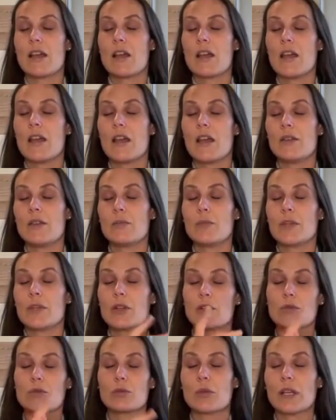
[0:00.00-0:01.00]
And
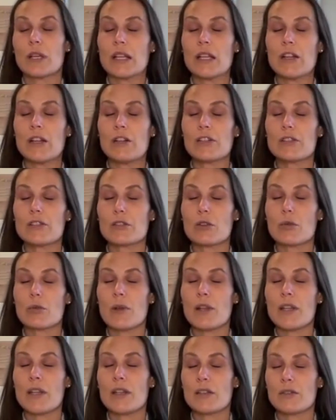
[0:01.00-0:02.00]
because we cleared so
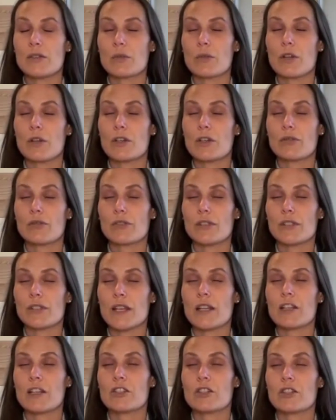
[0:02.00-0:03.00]
much of these
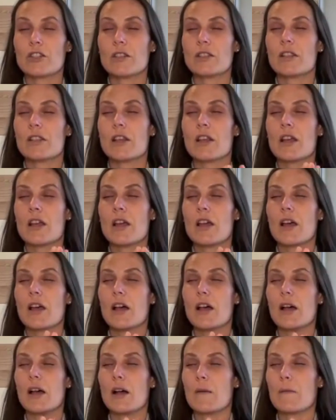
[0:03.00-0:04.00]
energies,
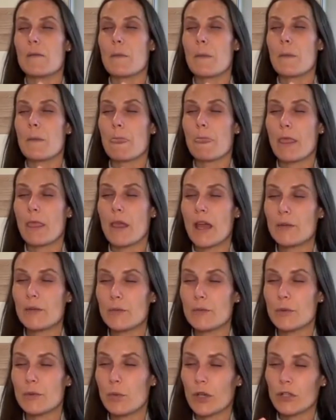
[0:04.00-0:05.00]
and
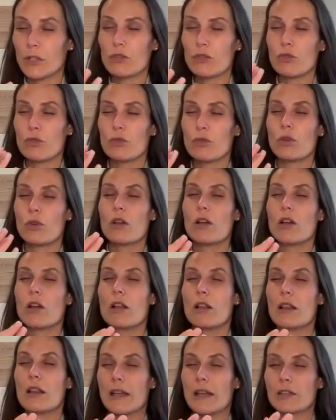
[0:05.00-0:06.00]
we want to
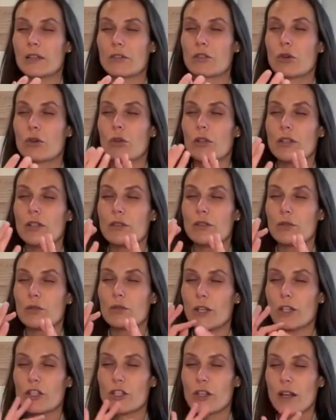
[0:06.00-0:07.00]
like totally
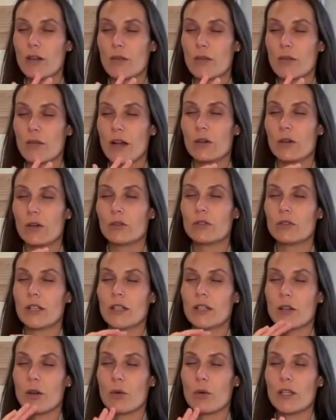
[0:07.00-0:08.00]
switch that around
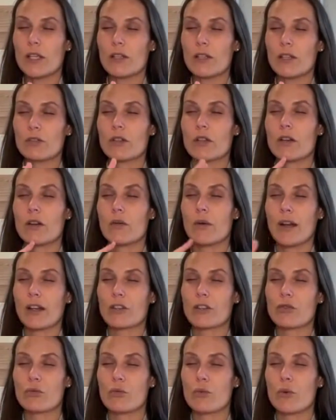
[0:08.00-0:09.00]
and going into the
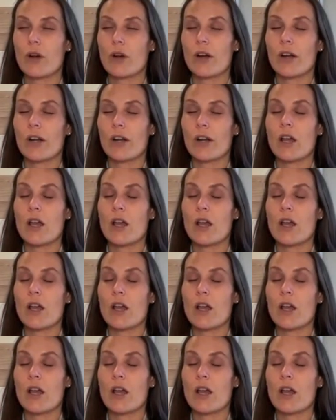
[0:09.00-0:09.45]
direction where